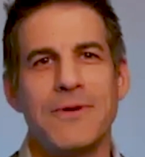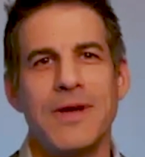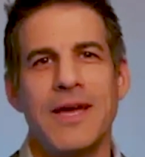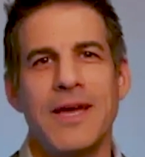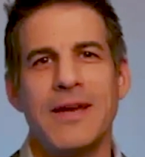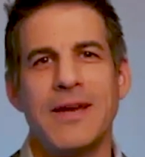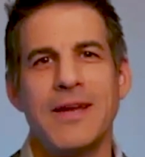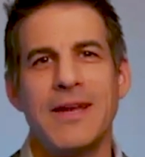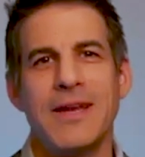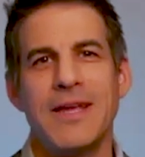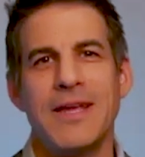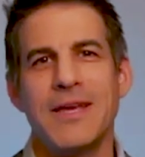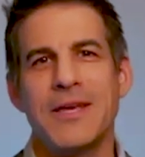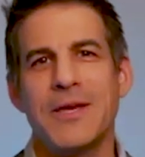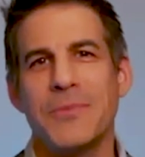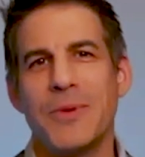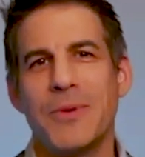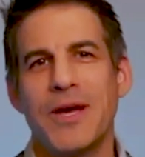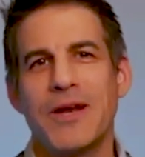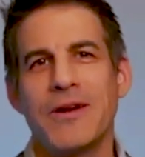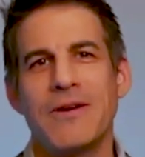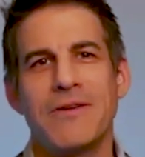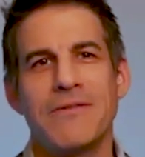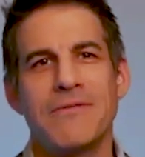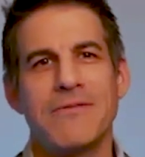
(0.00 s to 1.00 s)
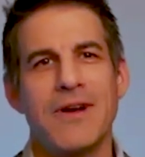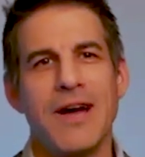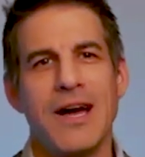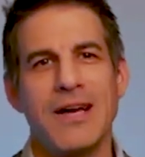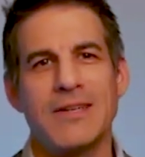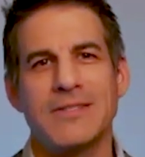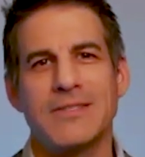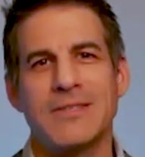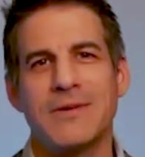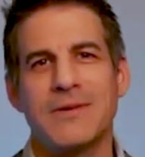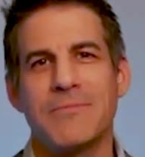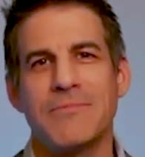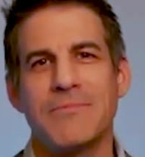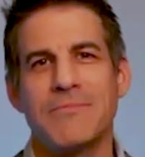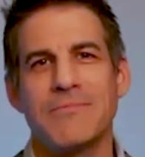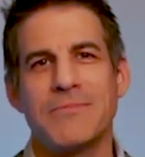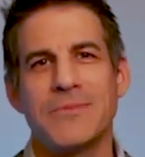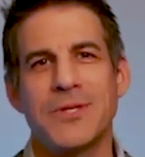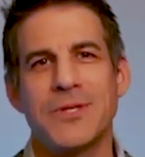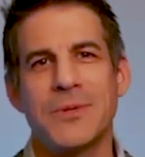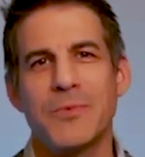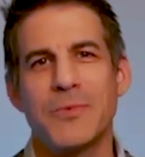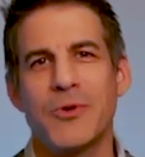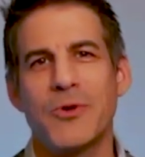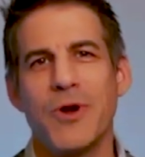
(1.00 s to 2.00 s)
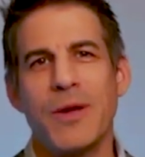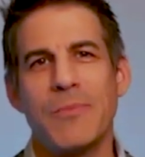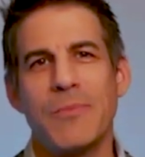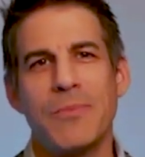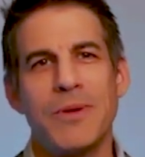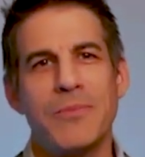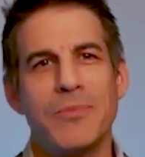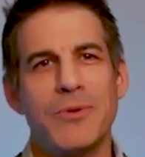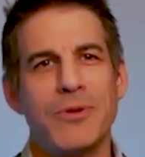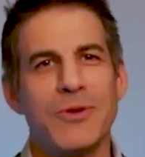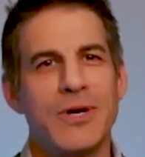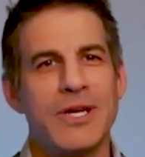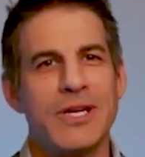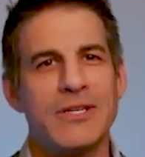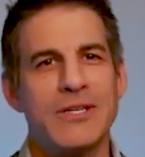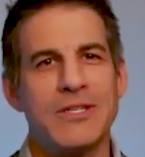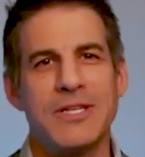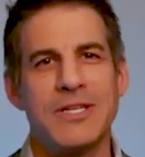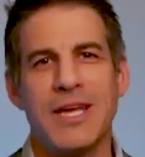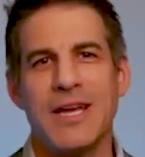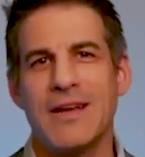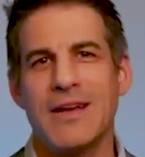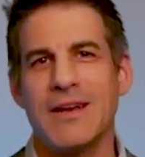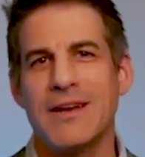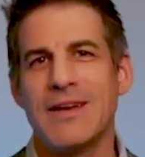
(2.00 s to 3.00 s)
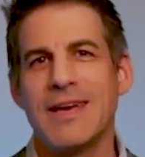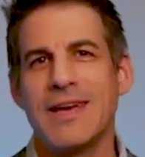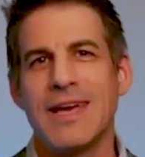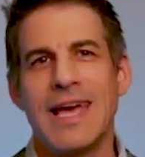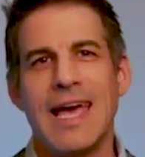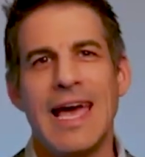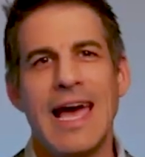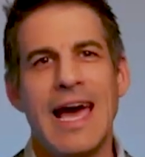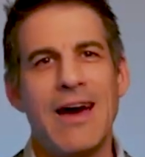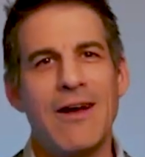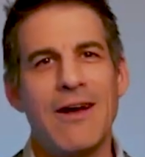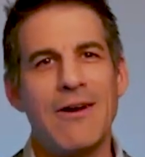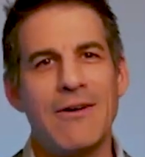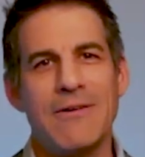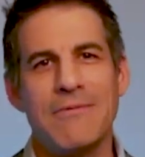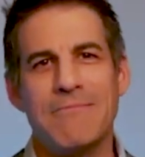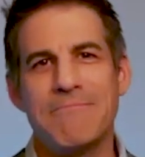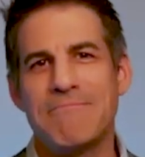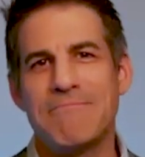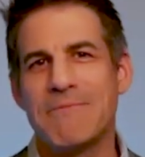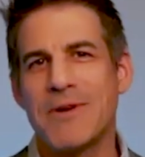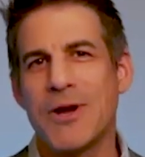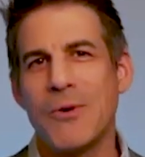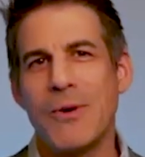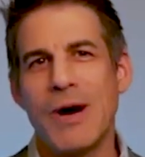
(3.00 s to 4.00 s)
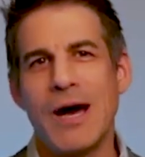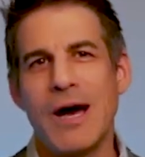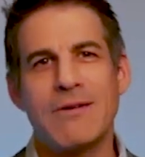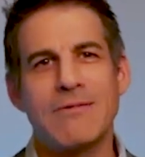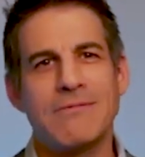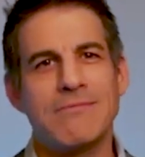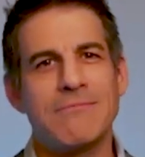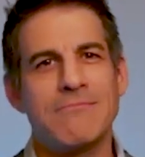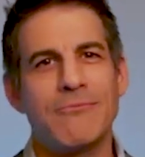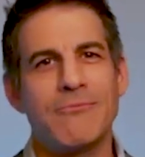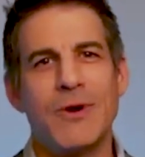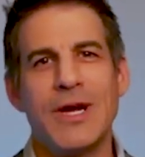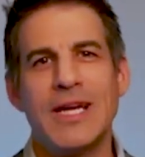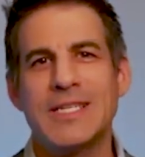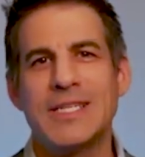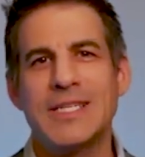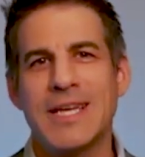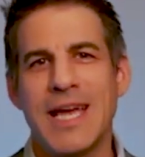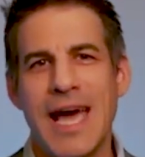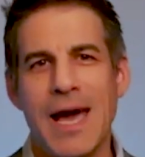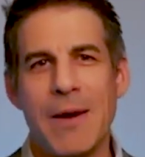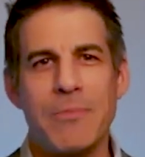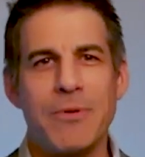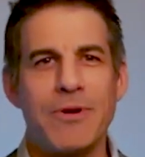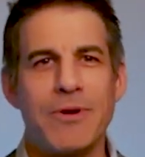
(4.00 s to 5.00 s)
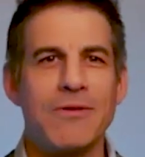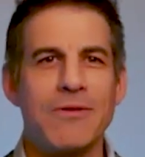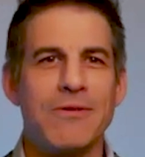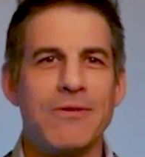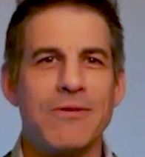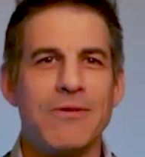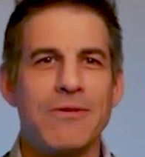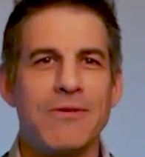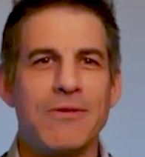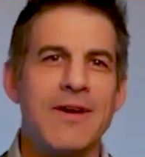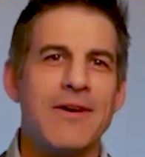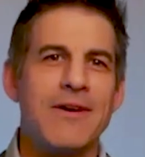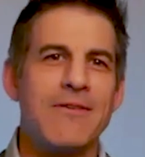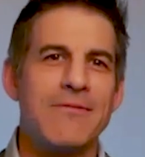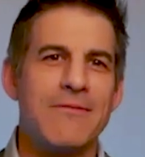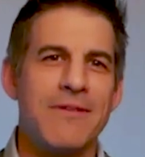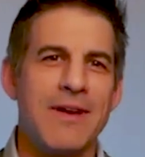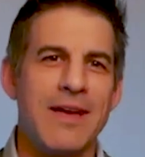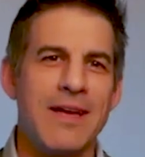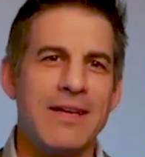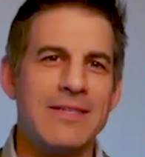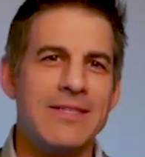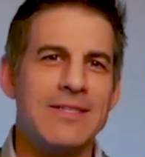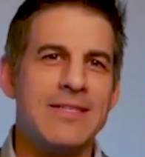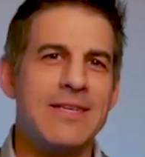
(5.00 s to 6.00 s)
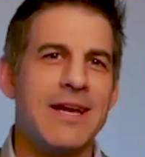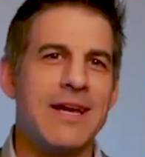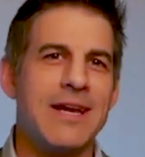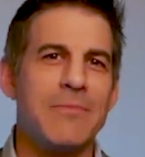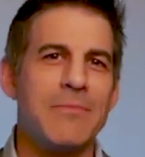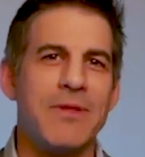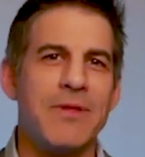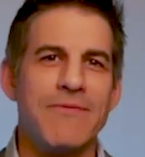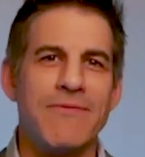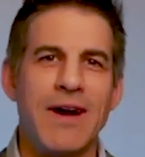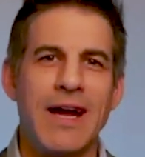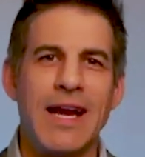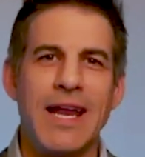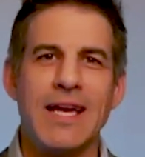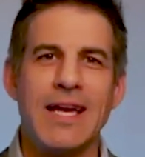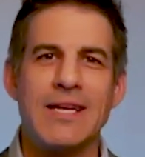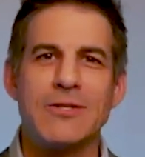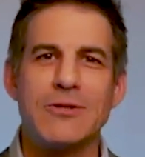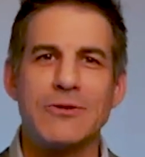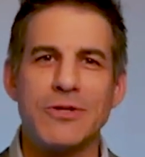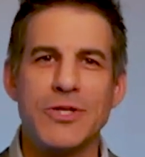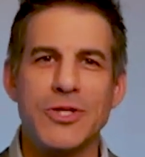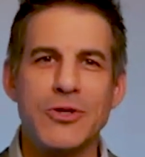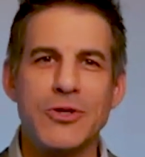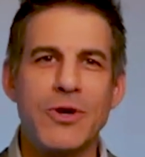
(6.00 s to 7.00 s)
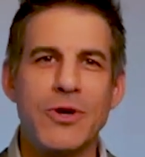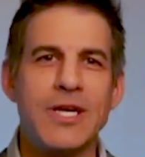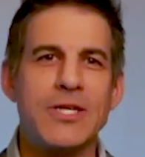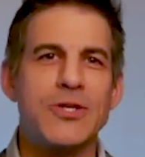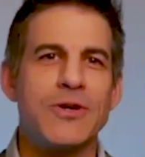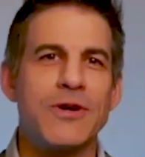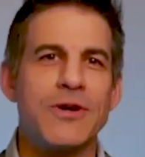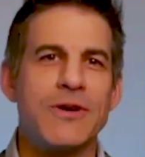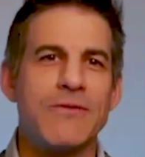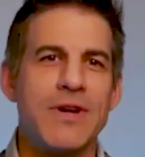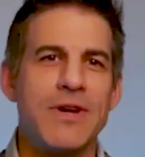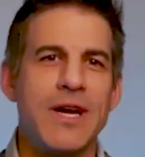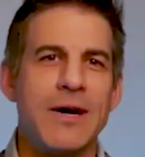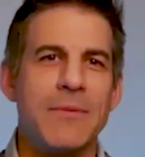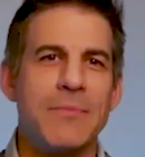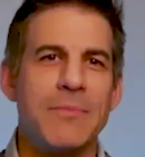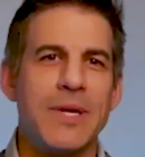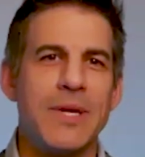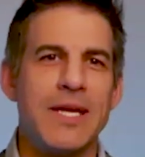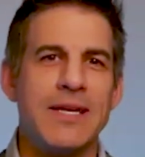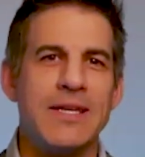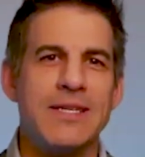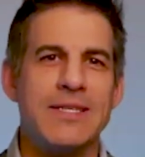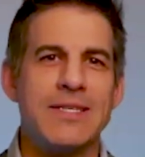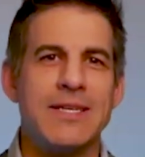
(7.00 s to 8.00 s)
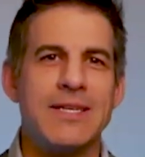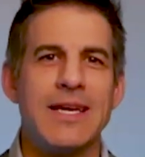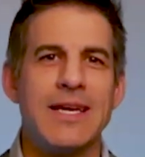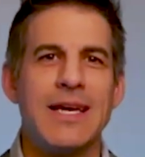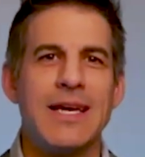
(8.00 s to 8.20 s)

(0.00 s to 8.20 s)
in an incubator have got some great people who understand how to go out and raise capital and set up the financial structure of companies,